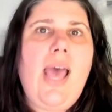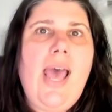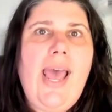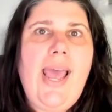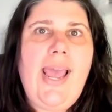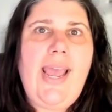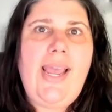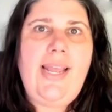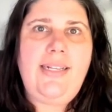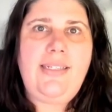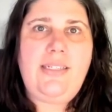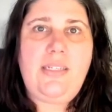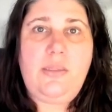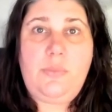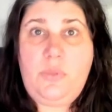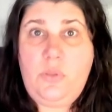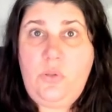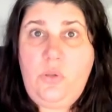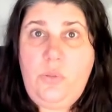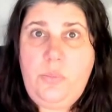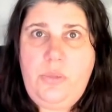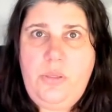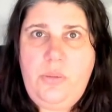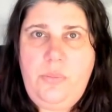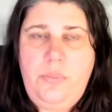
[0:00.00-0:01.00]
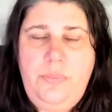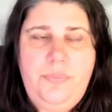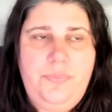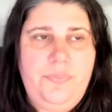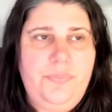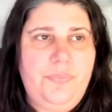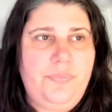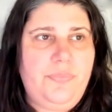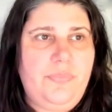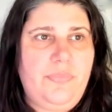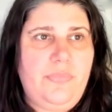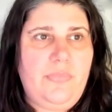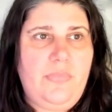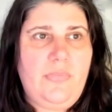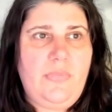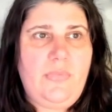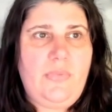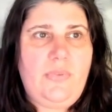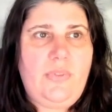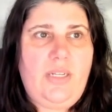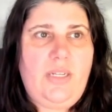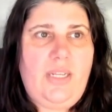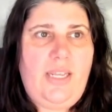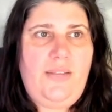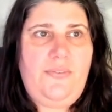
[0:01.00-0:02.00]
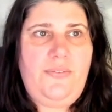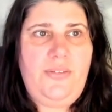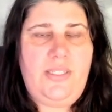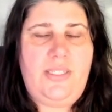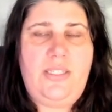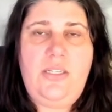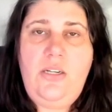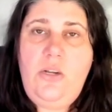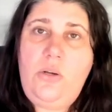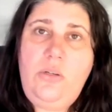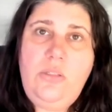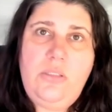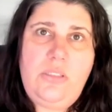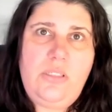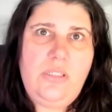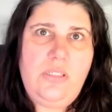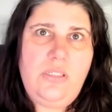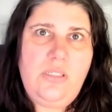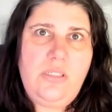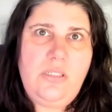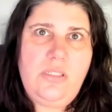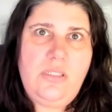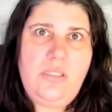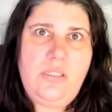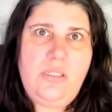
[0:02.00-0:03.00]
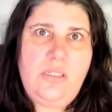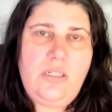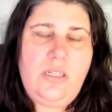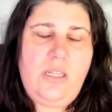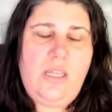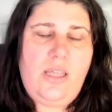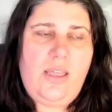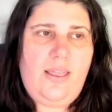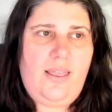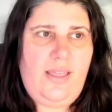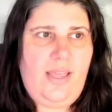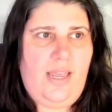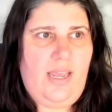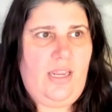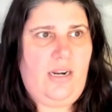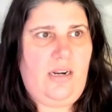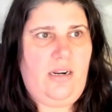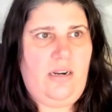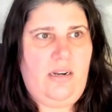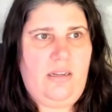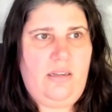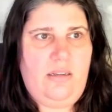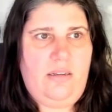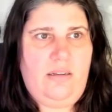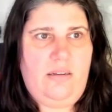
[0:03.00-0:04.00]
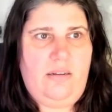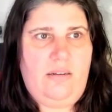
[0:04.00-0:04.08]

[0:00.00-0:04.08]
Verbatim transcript: and absorb them. If it's not, then